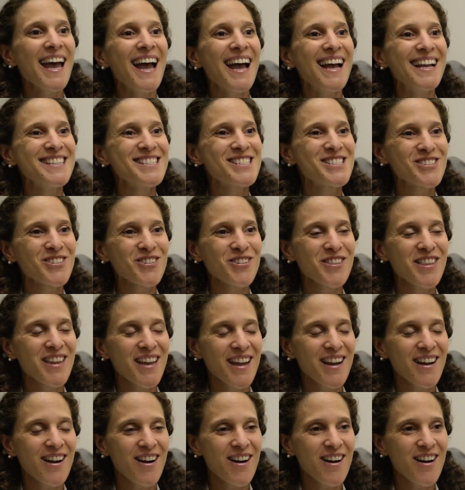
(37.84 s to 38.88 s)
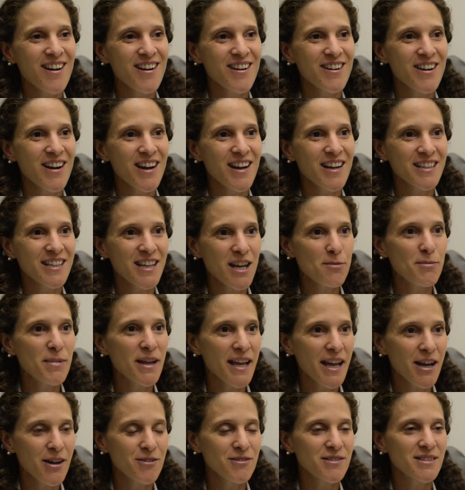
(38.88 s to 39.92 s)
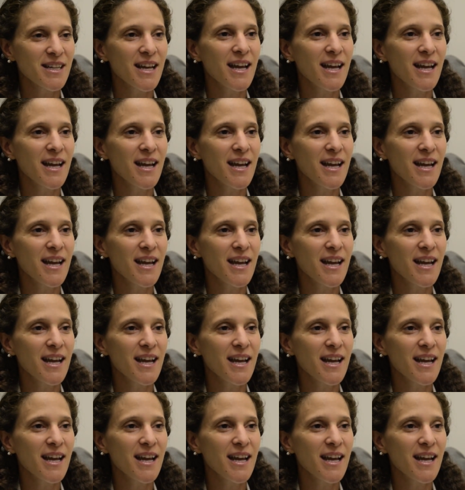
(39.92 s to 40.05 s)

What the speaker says: and so they are coming out